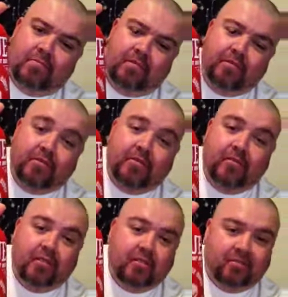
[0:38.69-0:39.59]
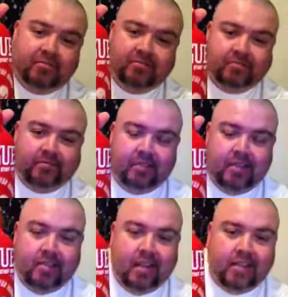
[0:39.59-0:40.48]
First of all,
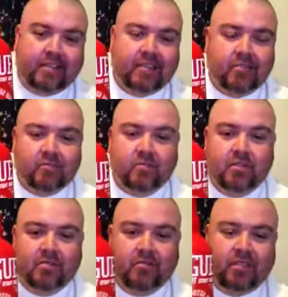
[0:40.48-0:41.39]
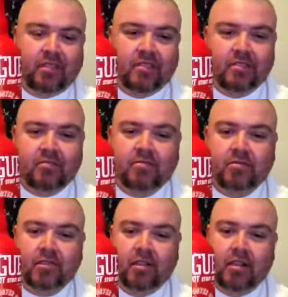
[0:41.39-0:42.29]
I guess I was one of those kids who...
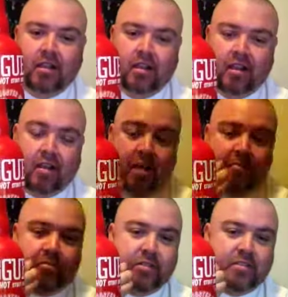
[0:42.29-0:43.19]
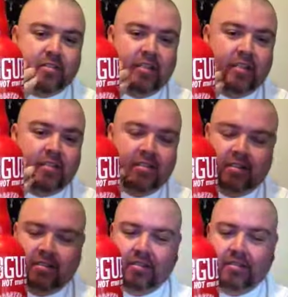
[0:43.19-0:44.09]
I'm the reason
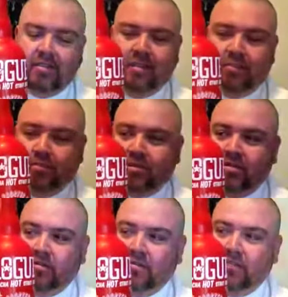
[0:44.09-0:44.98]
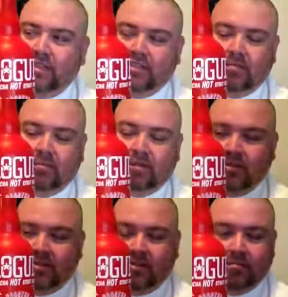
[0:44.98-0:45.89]
they put the cornflakes in the
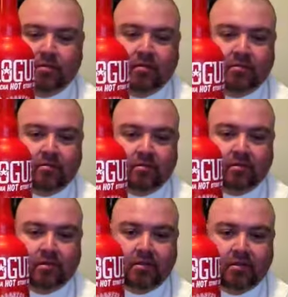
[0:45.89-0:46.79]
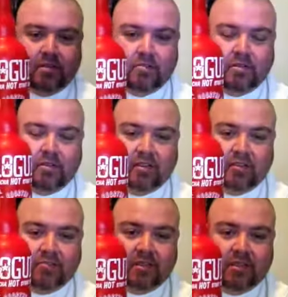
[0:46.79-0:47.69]
markets in the middle
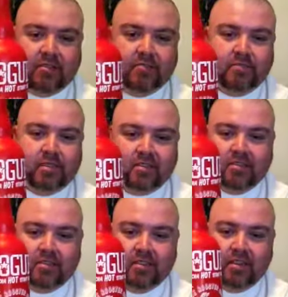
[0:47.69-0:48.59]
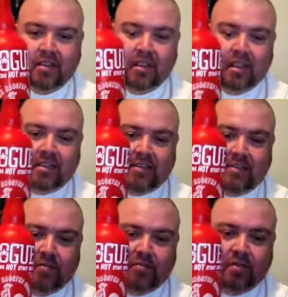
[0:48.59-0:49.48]
section where kids could reach, because I guess
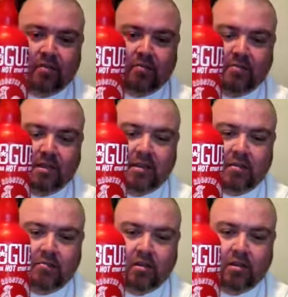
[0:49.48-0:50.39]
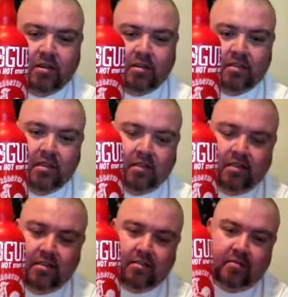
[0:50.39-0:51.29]
I was always big on marketing, and
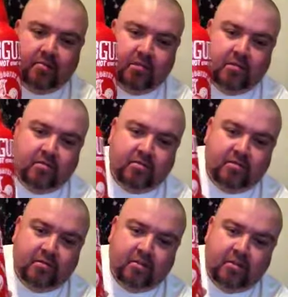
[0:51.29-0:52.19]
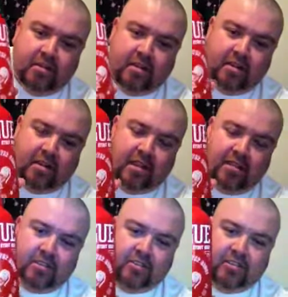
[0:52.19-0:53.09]
this is one of those that
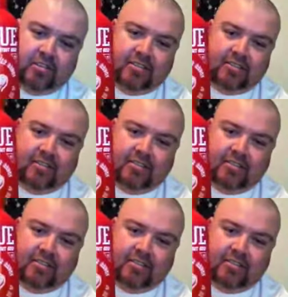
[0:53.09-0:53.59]
you just